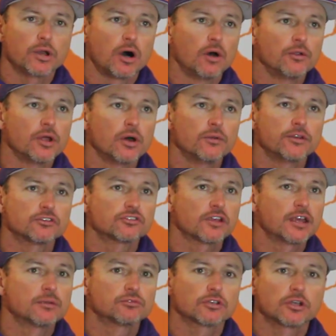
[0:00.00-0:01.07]
We all know that
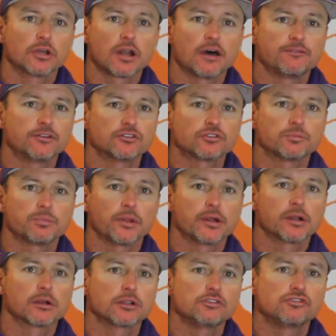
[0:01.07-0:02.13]
Sam's a good offensive player.